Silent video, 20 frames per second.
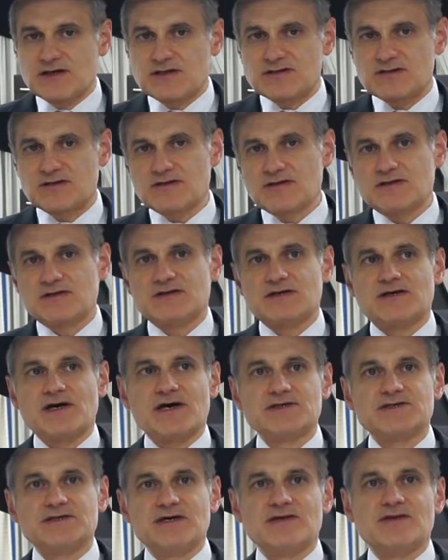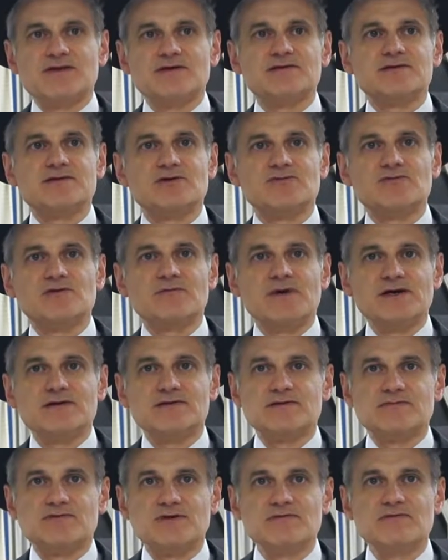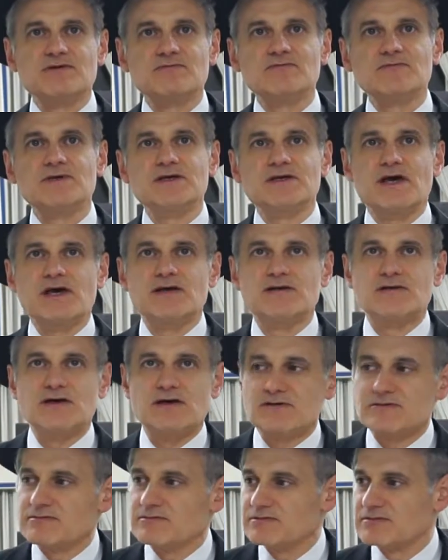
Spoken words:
The kasha, I think, still remains. What do you mean mi eleh?